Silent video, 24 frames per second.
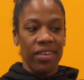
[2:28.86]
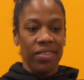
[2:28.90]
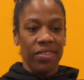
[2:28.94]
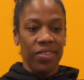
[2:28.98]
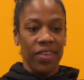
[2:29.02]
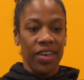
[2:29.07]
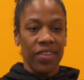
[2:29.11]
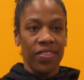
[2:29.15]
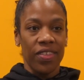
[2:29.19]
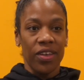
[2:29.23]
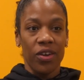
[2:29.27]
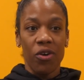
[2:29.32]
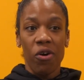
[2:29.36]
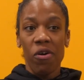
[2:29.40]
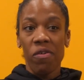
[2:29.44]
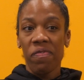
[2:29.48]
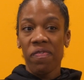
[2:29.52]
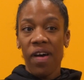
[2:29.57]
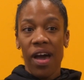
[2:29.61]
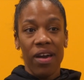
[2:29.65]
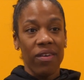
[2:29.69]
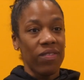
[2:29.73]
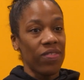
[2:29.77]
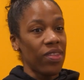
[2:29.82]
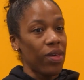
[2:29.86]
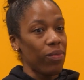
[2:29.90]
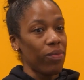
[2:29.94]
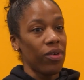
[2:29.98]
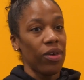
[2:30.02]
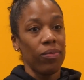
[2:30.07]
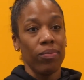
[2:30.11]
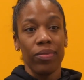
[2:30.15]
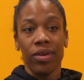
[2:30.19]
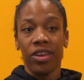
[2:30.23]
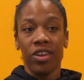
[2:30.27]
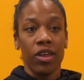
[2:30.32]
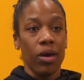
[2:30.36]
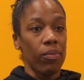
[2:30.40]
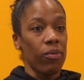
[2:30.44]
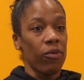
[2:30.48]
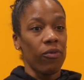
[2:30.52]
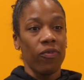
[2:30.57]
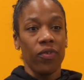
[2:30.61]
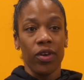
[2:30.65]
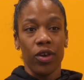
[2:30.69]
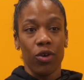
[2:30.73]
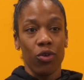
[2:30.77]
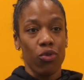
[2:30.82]
think that all five of them can be double
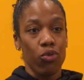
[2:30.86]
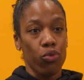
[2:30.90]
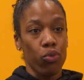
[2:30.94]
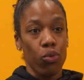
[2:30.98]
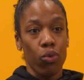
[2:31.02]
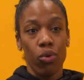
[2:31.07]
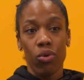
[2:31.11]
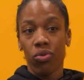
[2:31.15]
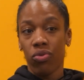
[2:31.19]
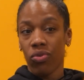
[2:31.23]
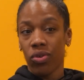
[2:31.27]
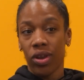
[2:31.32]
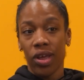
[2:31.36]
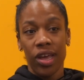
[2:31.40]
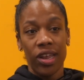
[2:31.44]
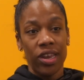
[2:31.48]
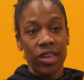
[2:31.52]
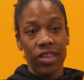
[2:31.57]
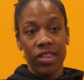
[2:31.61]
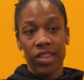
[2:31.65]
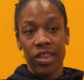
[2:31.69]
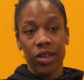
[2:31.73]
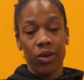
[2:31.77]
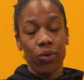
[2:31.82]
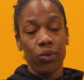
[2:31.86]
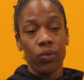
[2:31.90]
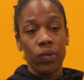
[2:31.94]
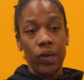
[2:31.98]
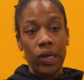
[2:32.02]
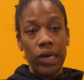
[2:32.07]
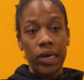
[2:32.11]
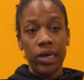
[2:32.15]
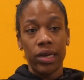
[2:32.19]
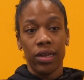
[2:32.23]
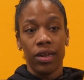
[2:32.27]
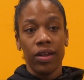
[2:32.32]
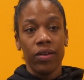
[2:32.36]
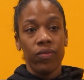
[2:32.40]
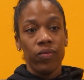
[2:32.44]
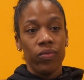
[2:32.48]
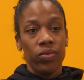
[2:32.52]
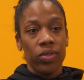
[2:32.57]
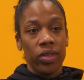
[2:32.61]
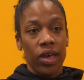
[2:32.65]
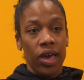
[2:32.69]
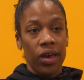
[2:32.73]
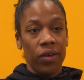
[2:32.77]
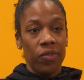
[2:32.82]
figure scorers on any single night.
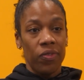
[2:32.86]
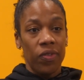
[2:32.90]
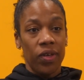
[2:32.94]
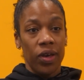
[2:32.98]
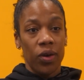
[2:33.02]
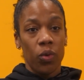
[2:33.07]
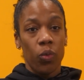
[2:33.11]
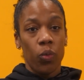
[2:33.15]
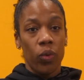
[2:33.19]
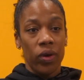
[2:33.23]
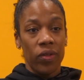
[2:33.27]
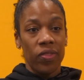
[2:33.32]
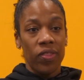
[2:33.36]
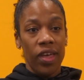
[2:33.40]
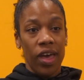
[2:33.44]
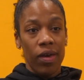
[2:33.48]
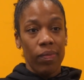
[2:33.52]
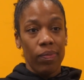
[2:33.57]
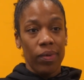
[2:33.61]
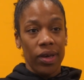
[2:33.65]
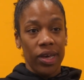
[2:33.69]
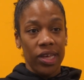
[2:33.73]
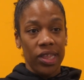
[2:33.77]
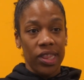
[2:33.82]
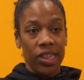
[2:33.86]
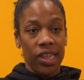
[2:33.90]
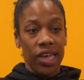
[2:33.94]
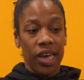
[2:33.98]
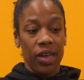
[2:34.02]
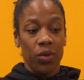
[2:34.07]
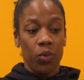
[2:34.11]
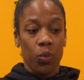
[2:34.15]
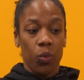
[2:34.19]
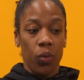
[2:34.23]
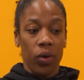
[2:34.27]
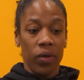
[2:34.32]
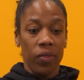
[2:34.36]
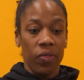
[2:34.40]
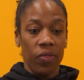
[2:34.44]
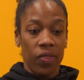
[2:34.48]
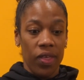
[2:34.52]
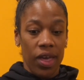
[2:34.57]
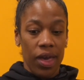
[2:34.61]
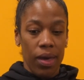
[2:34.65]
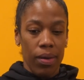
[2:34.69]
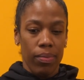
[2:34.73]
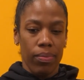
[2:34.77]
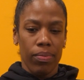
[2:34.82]
I think, with that being said, with
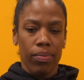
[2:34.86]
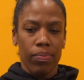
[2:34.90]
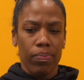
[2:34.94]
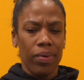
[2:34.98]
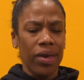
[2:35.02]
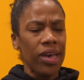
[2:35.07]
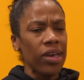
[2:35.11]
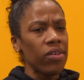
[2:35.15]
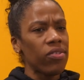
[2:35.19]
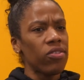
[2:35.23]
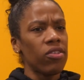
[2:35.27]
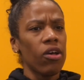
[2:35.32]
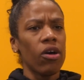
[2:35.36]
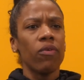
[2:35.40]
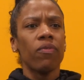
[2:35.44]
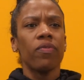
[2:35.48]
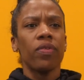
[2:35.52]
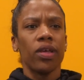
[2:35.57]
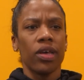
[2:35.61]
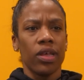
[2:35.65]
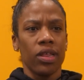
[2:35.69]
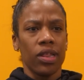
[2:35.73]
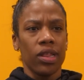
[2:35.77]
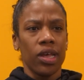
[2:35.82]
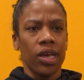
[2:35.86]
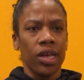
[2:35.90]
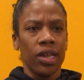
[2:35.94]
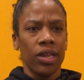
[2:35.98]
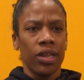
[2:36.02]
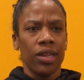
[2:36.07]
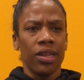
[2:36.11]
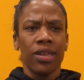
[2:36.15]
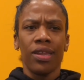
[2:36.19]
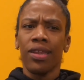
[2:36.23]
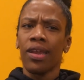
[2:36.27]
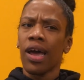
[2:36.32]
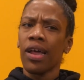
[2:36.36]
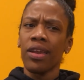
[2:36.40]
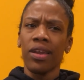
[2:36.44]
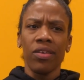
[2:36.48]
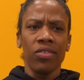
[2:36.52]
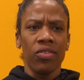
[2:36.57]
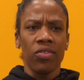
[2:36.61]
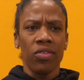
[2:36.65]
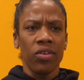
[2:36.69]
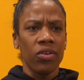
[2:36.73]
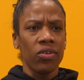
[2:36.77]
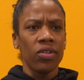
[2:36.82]
them being selfless and not
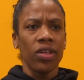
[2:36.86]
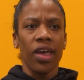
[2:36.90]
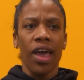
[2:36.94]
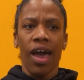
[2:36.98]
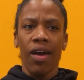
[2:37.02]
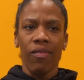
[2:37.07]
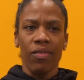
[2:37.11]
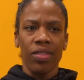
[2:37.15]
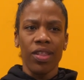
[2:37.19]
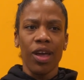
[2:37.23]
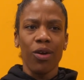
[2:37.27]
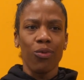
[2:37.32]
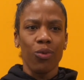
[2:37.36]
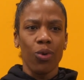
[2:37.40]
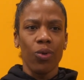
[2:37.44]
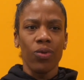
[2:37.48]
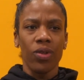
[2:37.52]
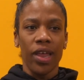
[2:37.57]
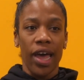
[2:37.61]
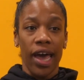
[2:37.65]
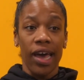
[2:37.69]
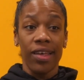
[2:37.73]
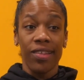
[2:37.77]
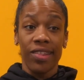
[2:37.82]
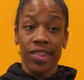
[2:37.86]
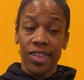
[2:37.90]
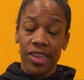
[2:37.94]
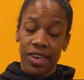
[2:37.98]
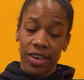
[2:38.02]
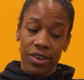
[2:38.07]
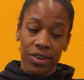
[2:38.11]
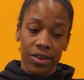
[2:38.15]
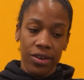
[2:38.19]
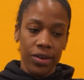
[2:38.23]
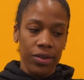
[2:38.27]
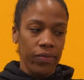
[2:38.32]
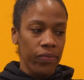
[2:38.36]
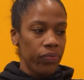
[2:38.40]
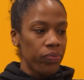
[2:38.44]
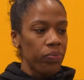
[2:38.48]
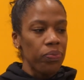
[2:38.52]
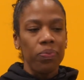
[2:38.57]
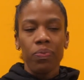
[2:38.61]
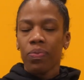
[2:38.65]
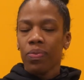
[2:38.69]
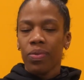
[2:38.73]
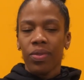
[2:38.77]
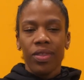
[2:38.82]
necessarily having that role last year,
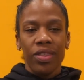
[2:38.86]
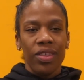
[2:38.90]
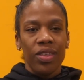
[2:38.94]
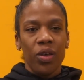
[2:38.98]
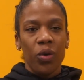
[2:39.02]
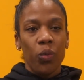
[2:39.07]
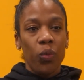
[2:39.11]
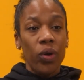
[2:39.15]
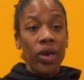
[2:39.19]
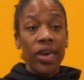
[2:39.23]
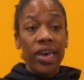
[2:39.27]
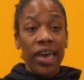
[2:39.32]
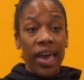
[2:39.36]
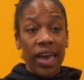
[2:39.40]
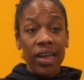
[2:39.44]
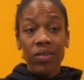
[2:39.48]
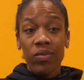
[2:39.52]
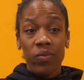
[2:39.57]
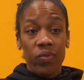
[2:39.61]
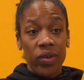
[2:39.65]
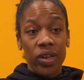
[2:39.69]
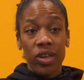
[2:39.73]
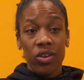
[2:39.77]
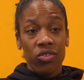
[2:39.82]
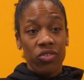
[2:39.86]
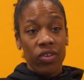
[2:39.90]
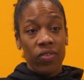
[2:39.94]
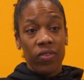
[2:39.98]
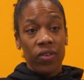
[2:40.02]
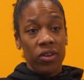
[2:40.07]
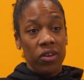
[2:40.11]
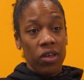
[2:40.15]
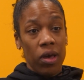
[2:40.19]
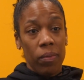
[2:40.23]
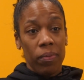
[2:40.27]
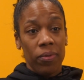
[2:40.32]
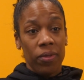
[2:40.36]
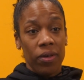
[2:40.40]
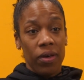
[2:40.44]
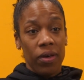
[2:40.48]
we can finish at the top of